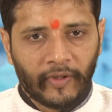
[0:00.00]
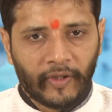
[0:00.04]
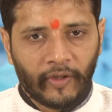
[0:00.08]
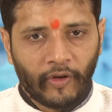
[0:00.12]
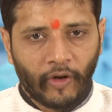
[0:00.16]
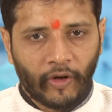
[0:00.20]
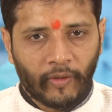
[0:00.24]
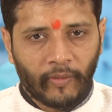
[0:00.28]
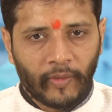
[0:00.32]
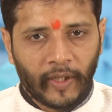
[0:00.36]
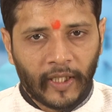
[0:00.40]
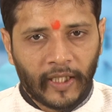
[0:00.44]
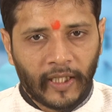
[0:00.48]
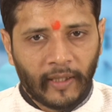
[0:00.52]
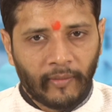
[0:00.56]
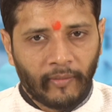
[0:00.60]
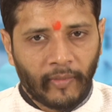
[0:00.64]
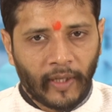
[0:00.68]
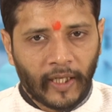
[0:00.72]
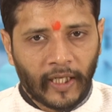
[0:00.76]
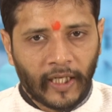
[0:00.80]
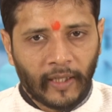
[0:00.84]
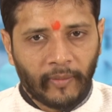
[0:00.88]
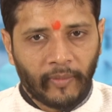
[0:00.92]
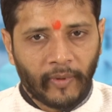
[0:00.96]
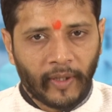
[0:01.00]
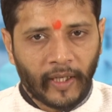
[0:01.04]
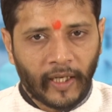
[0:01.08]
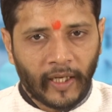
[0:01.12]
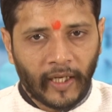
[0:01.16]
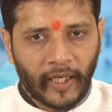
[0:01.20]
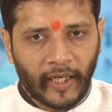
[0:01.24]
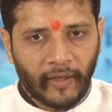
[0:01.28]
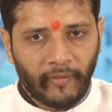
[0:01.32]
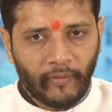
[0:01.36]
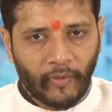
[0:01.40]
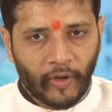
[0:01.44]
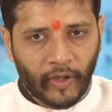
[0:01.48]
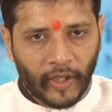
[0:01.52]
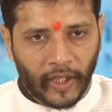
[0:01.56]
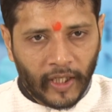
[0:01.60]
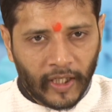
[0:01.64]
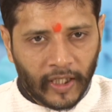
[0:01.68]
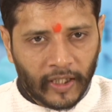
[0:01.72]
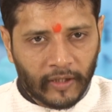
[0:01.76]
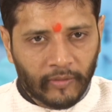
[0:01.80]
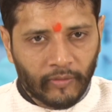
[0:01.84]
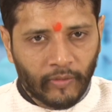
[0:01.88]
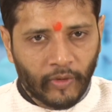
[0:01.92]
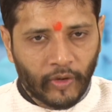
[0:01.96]
which normally the multiplicative
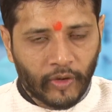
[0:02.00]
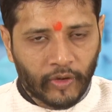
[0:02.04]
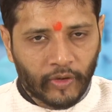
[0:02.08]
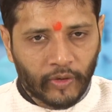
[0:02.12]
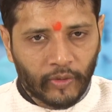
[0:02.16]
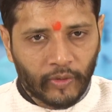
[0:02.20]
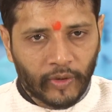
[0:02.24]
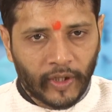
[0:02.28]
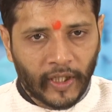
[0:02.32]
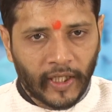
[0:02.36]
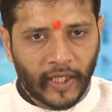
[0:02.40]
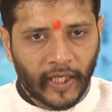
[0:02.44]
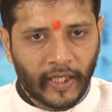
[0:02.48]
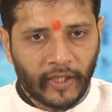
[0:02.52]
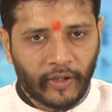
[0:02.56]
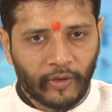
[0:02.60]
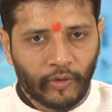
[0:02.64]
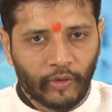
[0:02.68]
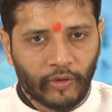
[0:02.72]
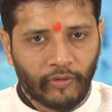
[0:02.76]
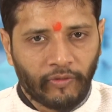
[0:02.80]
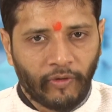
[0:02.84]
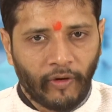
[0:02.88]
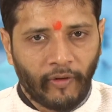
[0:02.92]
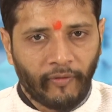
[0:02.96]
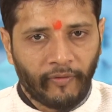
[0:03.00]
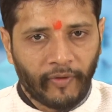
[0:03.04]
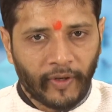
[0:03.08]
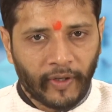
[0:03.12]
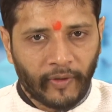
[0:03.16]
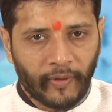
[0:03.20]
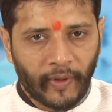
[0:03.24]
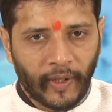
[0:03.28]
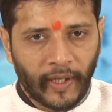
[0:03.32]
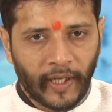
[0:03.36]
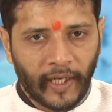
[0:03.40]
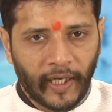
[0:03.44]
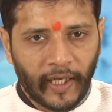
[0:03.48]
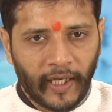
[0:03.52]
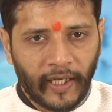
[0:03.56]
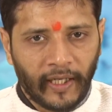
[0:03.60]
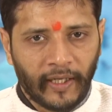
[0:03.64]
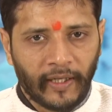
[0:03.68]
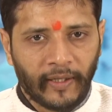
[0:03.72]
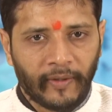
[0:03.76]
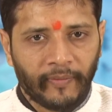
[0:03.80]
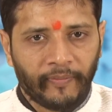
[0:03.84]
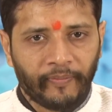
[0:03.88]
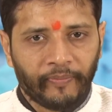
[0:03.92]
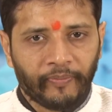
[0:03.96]
model is more suited and used more
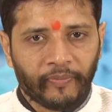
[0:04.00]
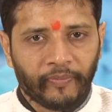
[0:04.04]
frequently